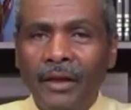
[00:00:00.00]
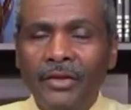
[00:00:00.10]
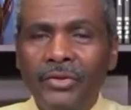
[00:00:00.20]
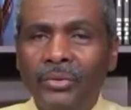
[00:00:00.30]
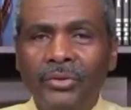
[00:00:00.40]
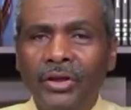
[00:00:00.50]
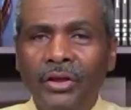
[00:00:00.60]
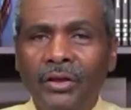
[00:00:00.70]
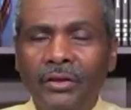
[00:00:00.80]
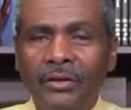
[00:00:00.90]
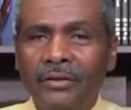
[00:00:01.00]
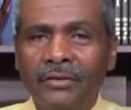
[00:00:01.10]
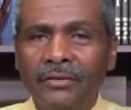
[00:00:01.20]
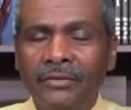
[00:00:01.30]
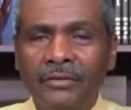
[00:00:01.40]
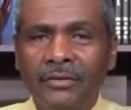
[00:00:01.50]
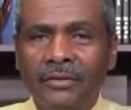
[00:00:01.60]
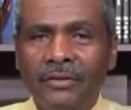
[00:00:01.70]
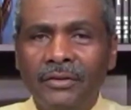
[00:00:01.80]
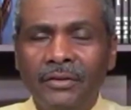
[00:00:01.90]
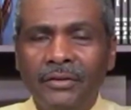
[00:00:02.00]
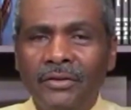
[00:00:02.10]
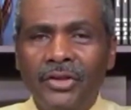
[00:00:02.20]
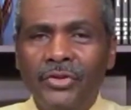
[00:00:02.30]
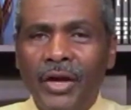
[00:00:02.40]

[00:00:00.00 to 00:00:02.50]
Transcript: in your tongue than